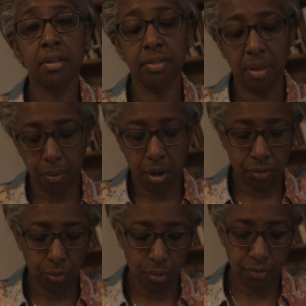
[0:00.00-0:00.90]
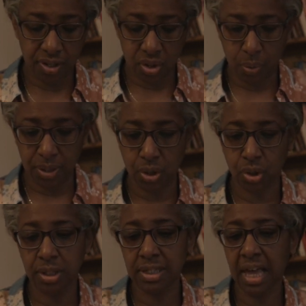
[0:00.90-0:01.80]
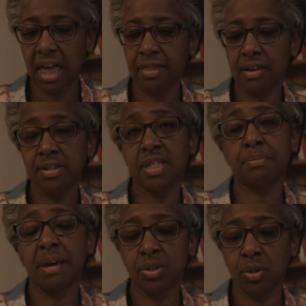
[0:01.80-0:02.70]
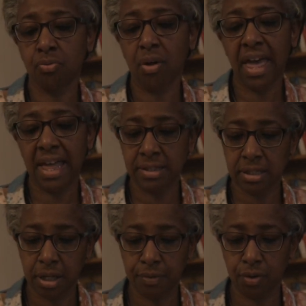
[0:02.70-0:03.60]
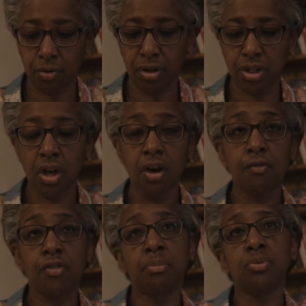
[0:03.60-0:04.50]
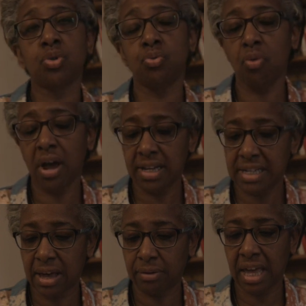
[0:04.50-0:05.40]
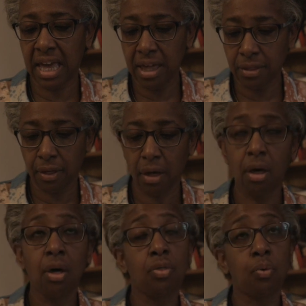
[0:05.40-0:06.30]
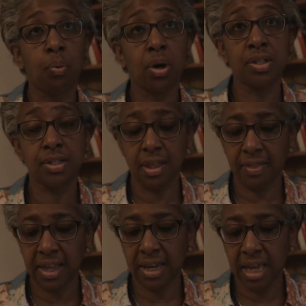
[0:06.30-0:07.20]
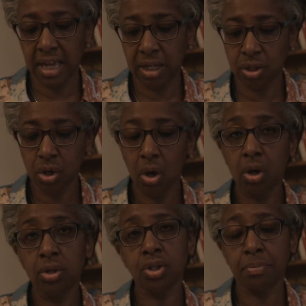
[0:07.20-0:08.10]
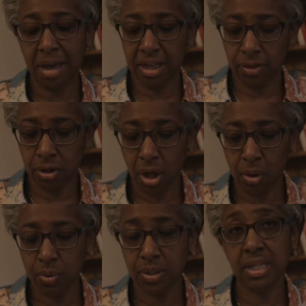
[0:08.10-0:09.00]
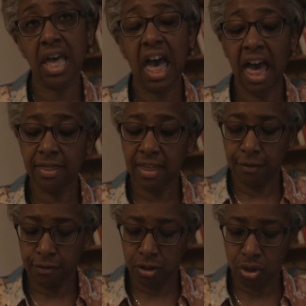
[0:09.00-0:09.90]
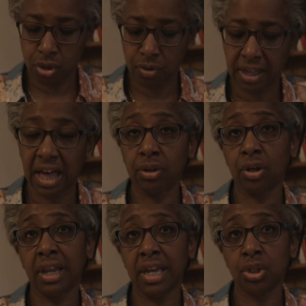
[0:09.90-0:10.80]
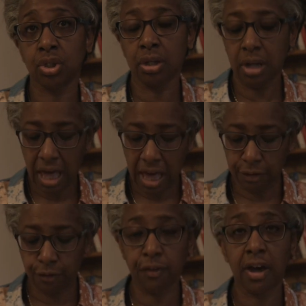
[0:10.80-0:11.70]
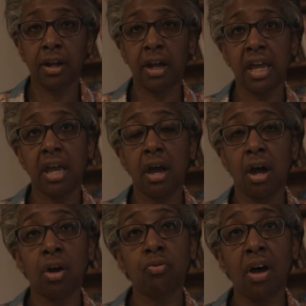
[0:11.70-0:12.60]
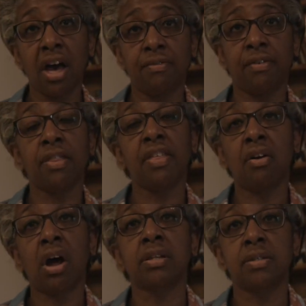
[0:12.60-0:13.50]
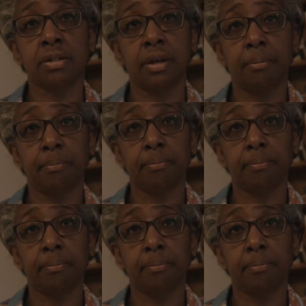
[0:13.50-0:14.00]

They work through all of these questions, and there is space on the right hand side of the grid for them to write down either the words that they need to make the notes and then to do the calculation and finally arrive at their answer.